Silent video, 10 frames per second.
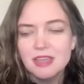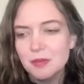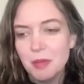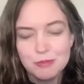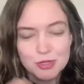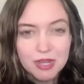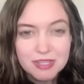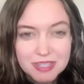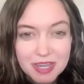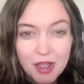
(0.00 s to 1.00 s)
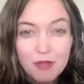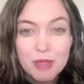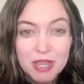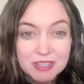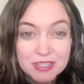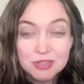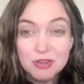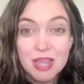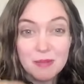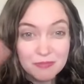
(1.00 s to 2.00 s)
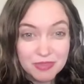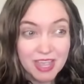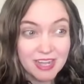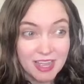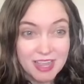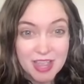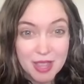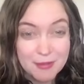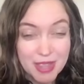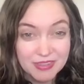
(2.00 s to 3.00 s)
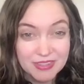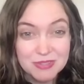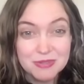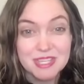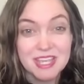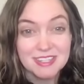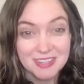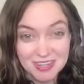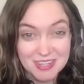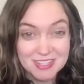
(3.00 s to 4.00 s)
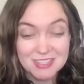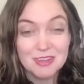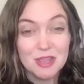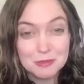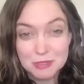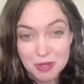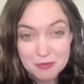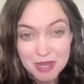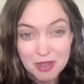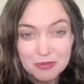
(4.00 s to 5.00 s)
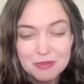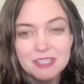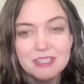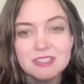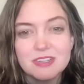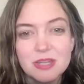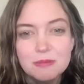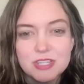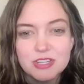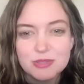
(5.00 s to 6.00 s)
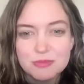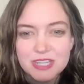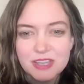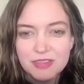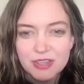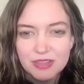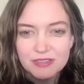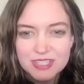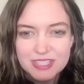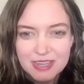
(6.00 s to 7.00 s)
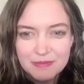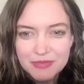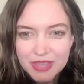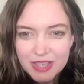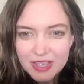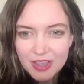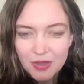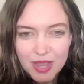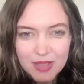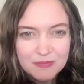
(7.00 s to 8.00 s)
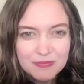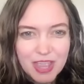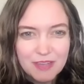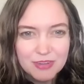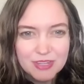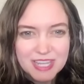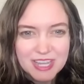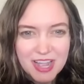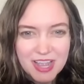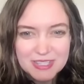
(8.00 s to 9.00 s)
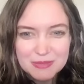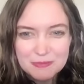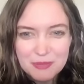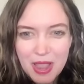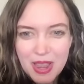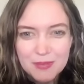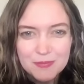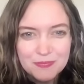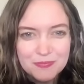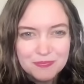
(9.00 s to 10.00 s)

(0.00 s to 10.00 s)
Um, I'm trying to take off my Instagram at I am Allie Duzett on Instagram. So come hang out with me on Instagram, share some stuff. I would love to see it. Okay, have a great day, guys. Bye.